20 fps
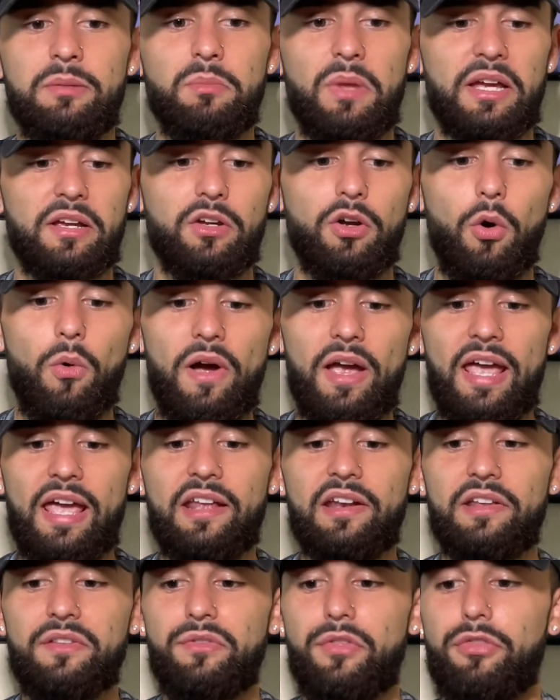like go
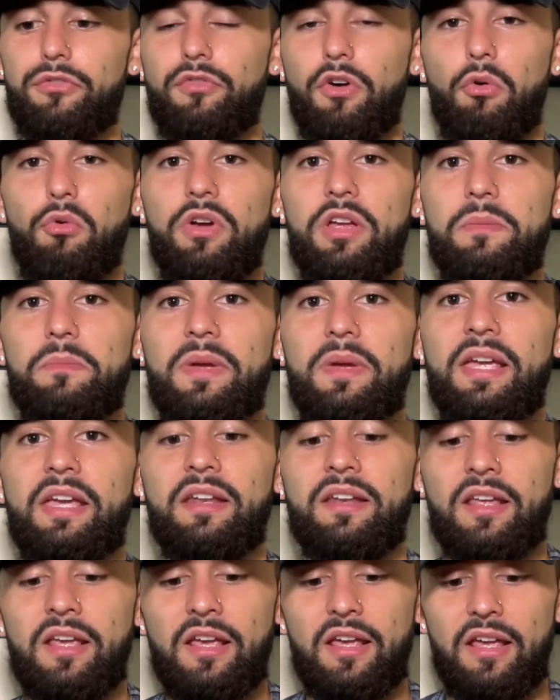ahead and throw him
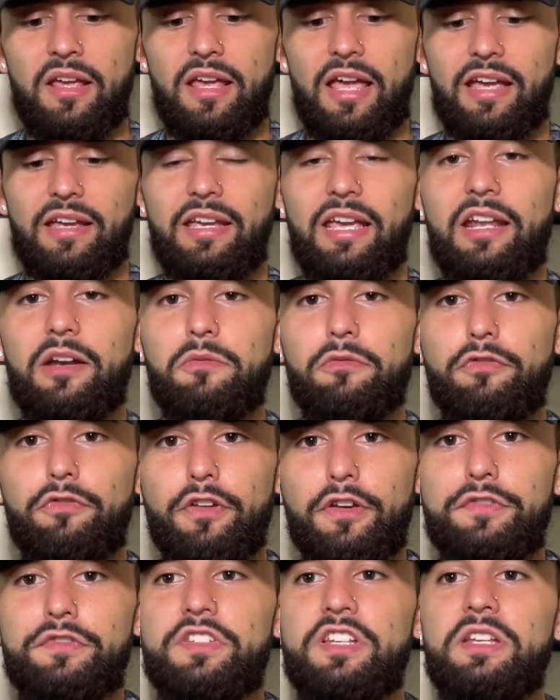in and get him
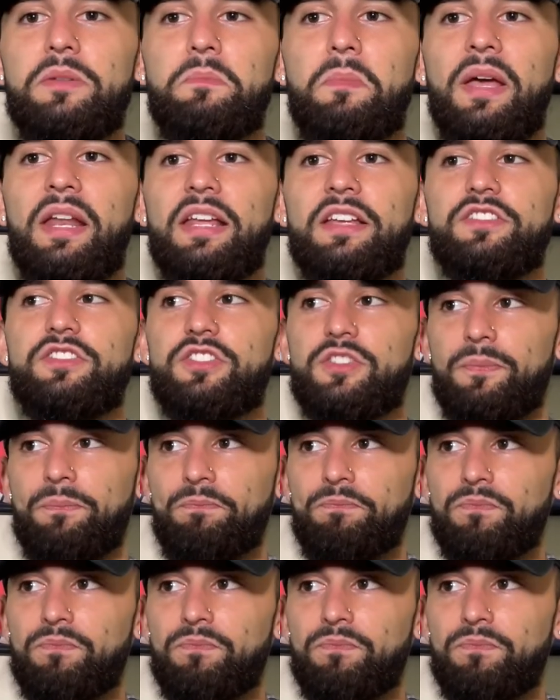15 minutes.